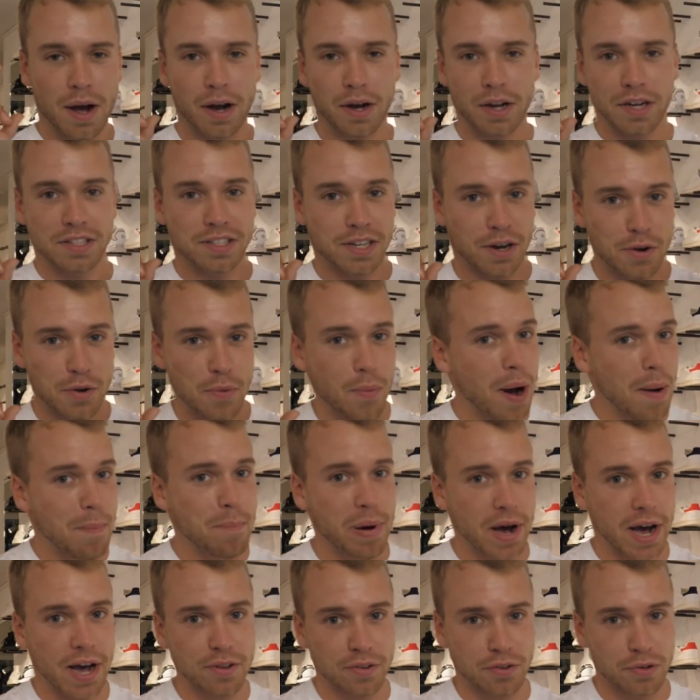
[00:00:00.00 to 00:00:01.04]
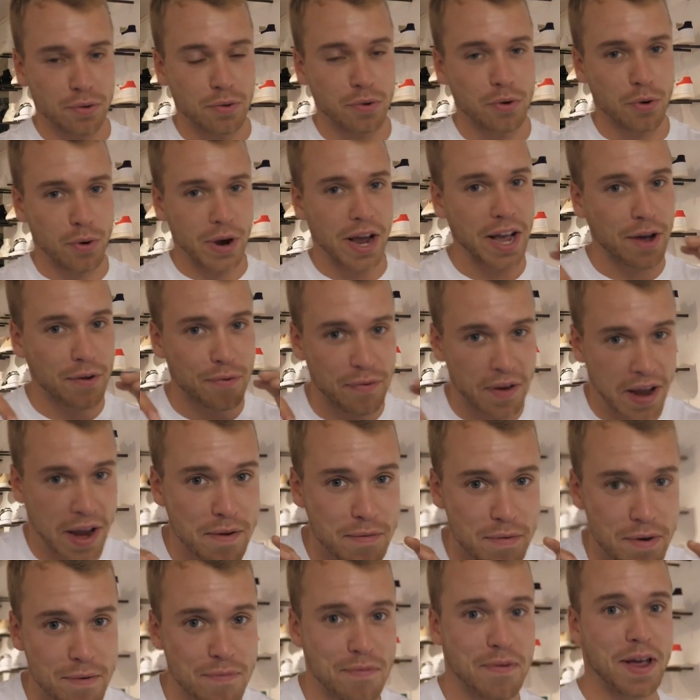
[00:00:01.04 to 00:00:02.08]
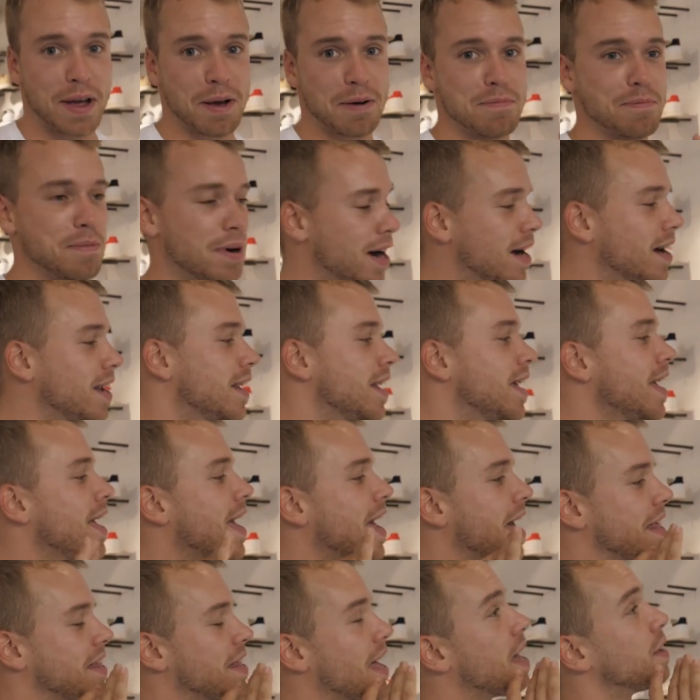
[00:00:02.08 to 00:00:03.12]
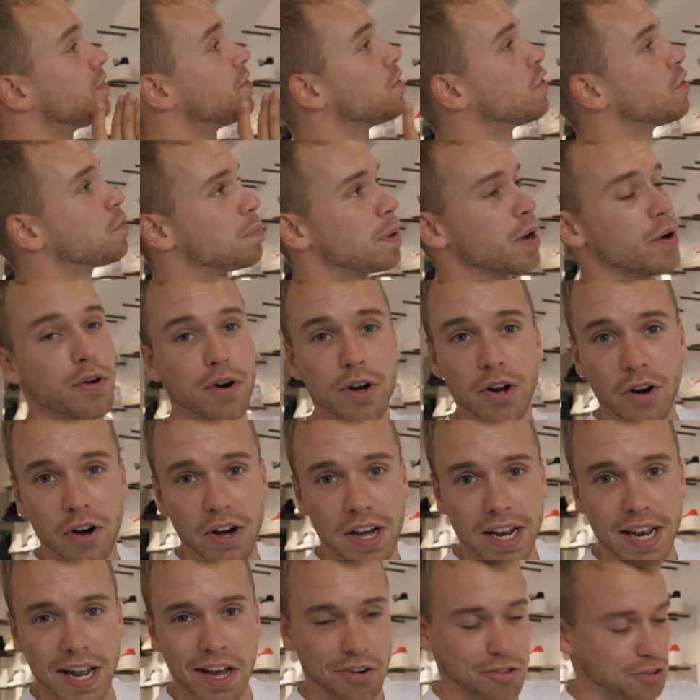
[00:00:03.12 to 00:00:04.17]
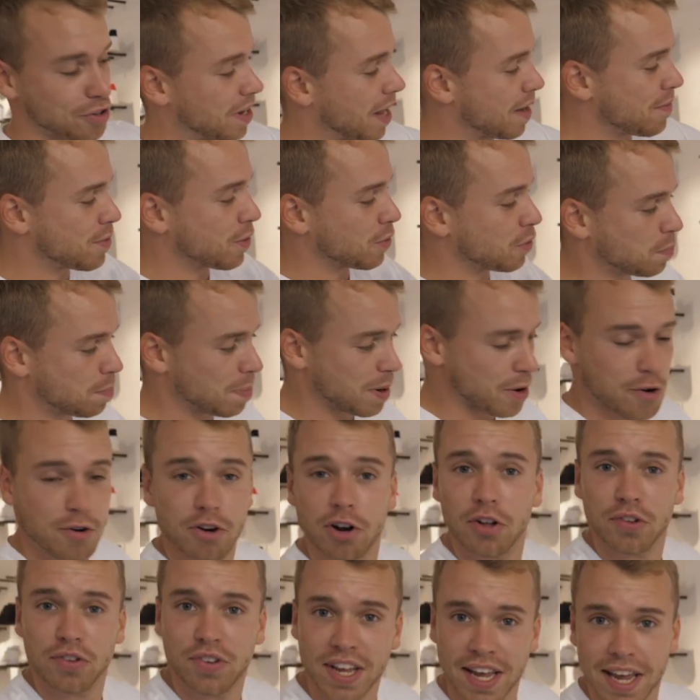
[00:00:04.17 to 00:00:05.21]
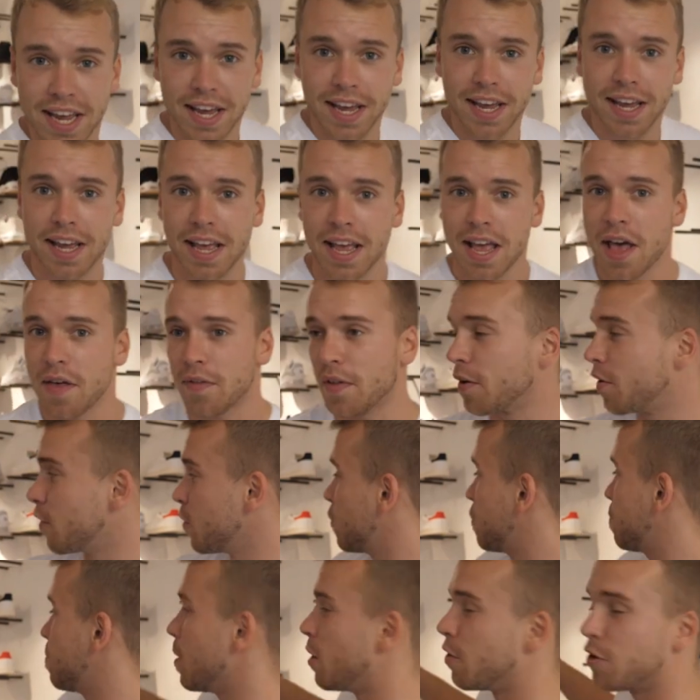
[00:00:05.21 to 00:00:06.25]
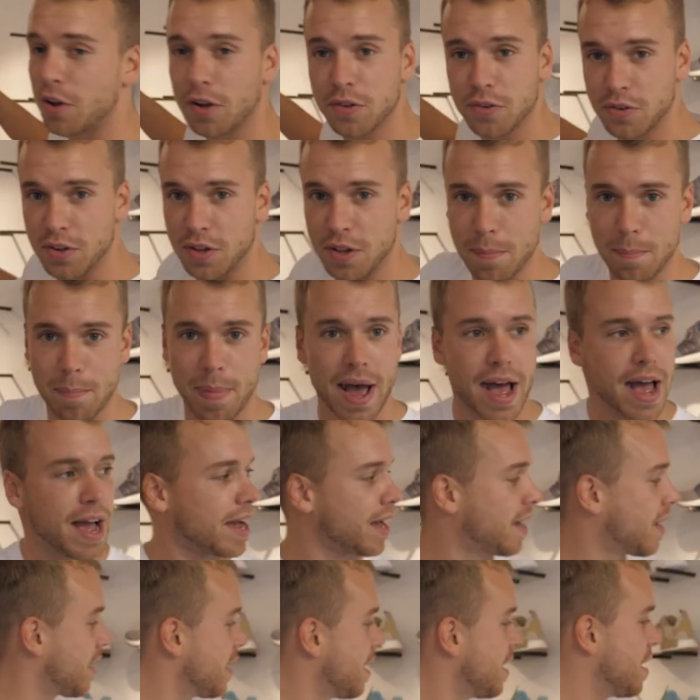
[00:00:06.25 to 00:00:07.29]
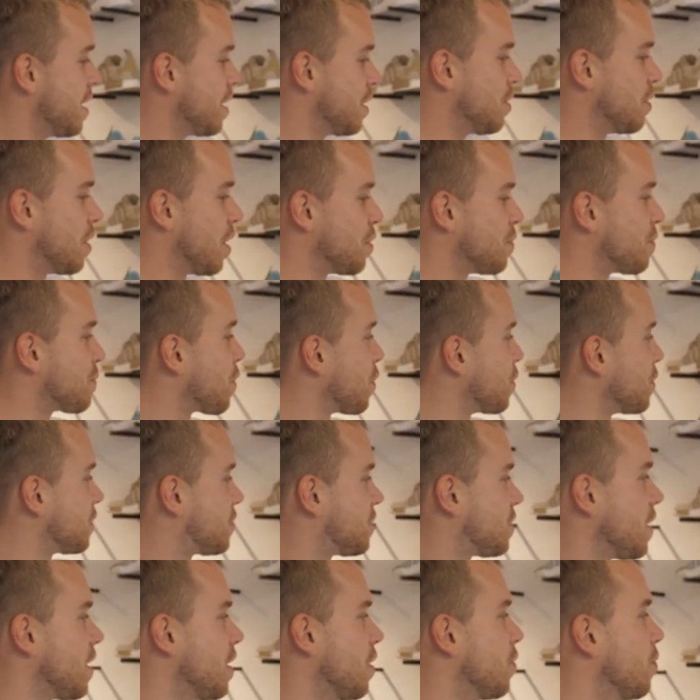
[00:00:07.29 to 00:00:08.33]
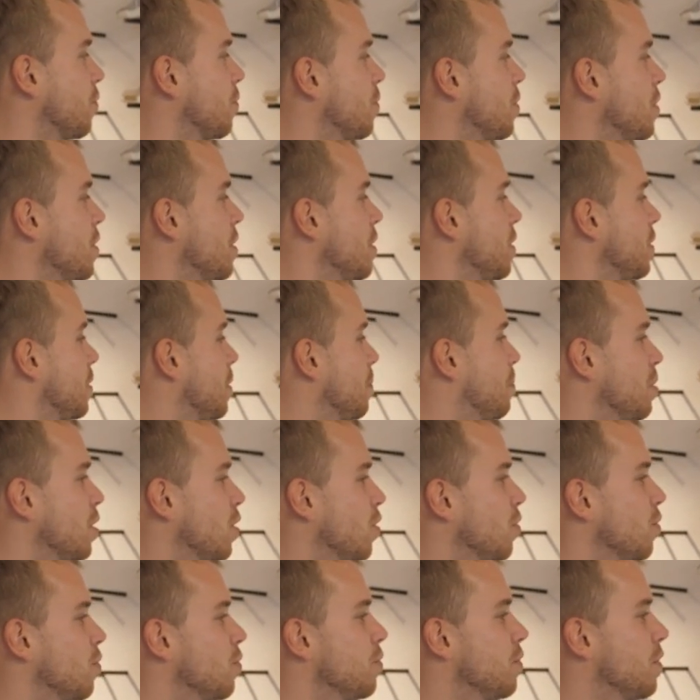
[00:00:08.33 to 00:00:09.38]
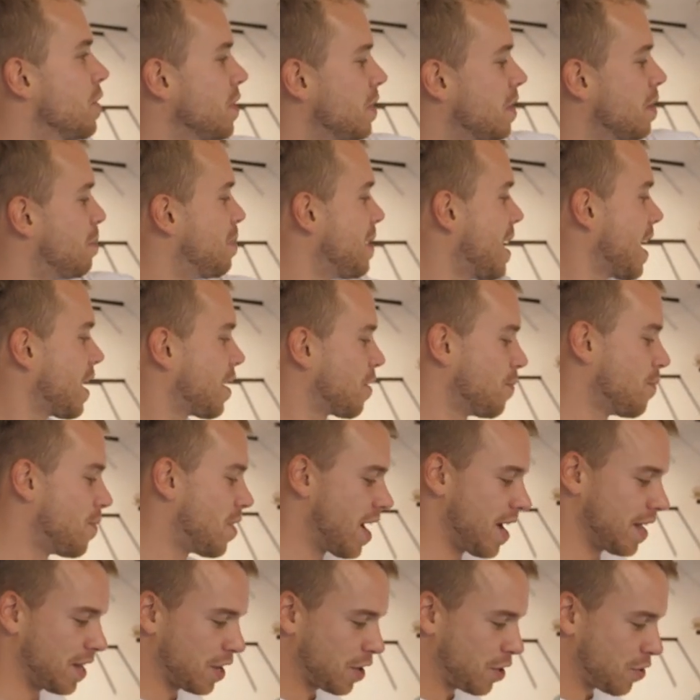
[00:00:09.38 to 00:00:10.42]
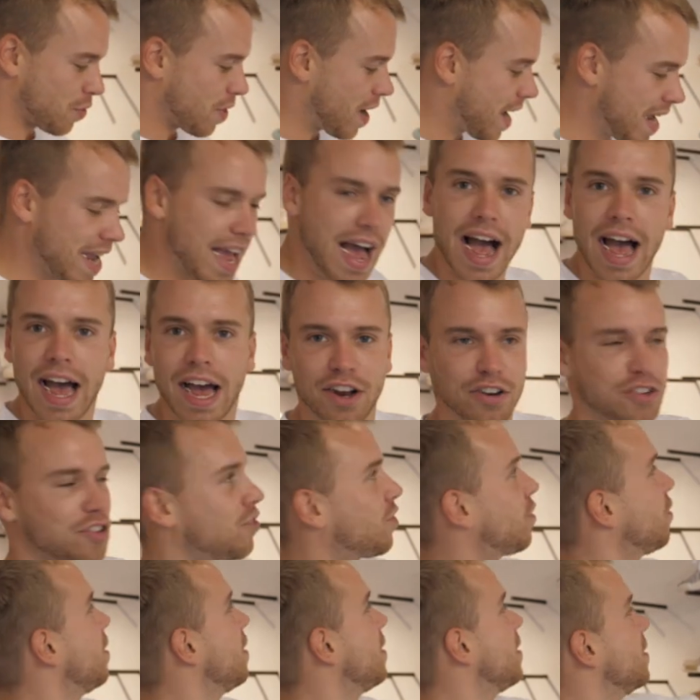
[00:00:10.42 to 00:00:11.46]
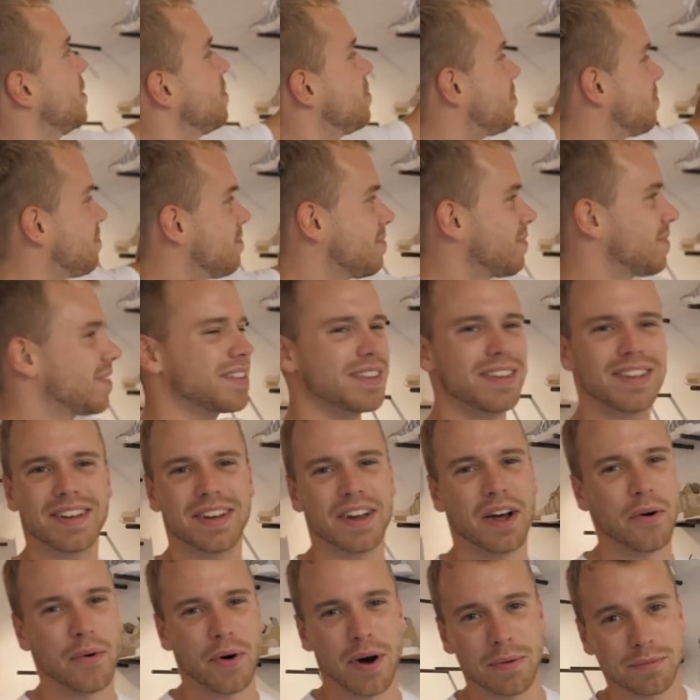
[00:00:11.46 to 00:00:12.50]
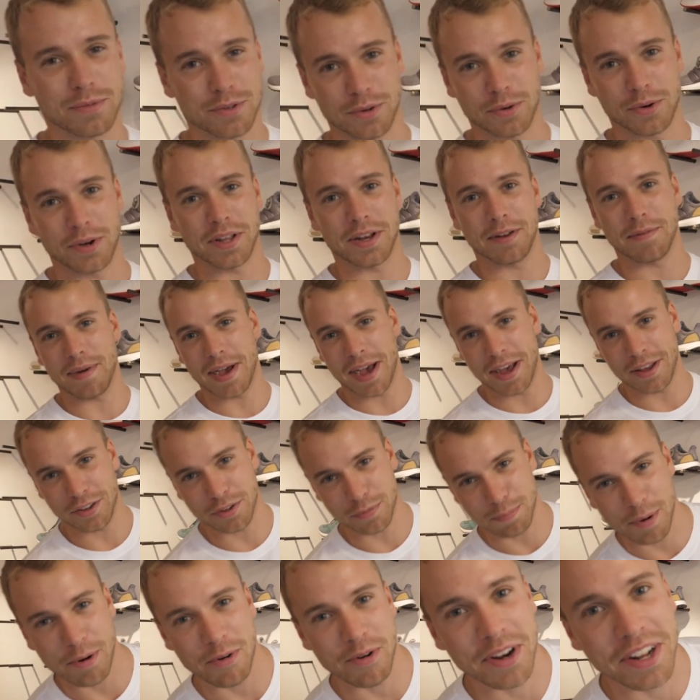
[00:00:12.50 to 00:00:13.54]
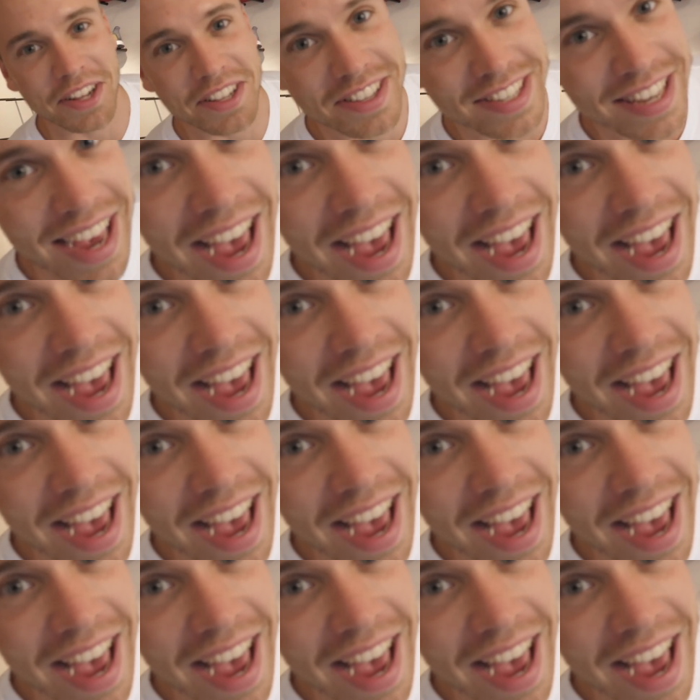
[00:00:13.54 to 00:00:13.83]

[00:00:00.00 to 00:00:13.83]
I'm gonna tell you one personal quick favorite thing of mine, and that is the Spiridon collection. They've got Spiridons here, and they've got Spiridons at the back. You know, you've got the teal, the blue, the black and white, the gray ash. You know what I'm talking about, it's Spiridon